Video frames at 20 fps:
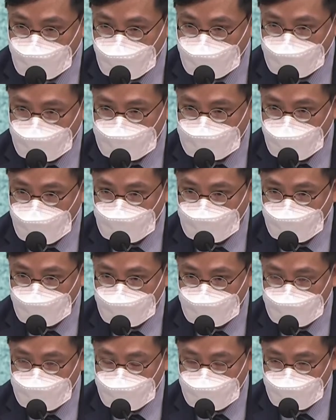The aim
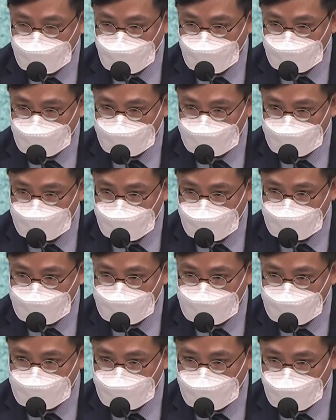
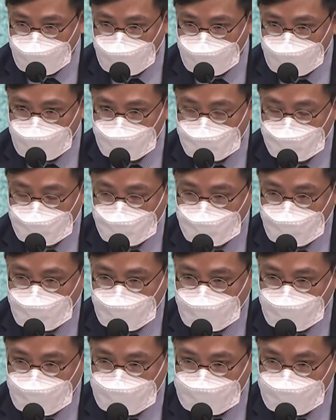is to